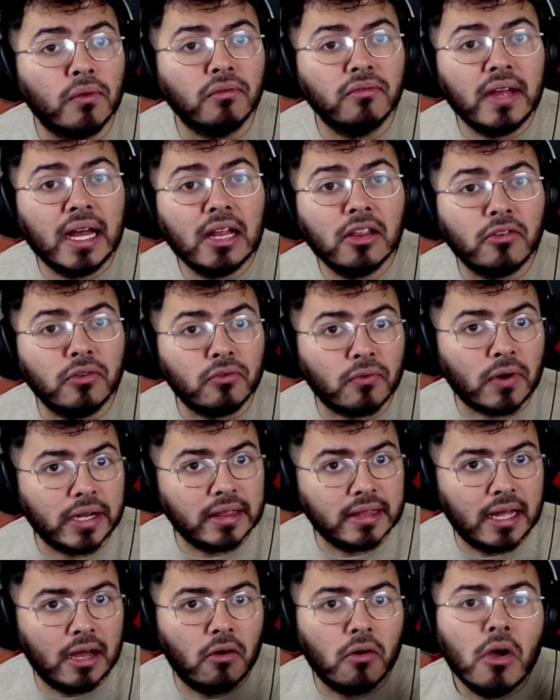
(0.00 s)
overvalued
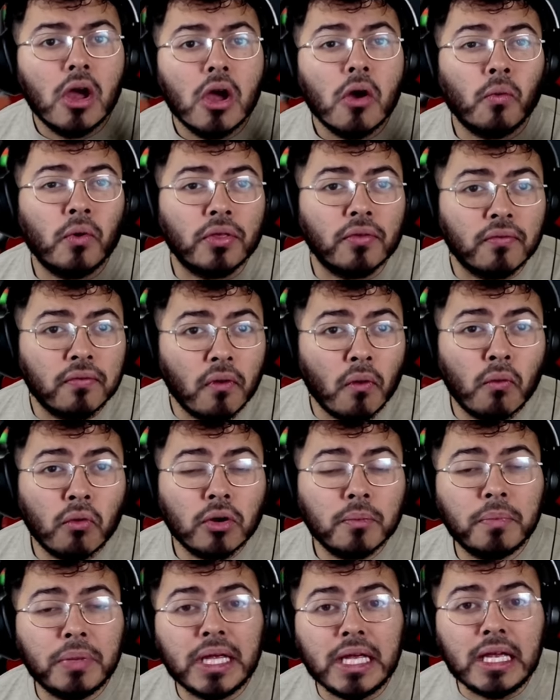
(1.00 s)
right now, with
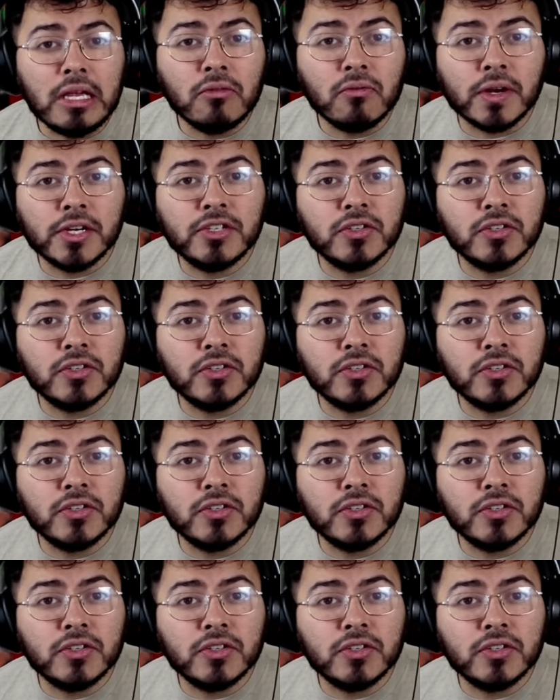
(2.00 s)
forward PE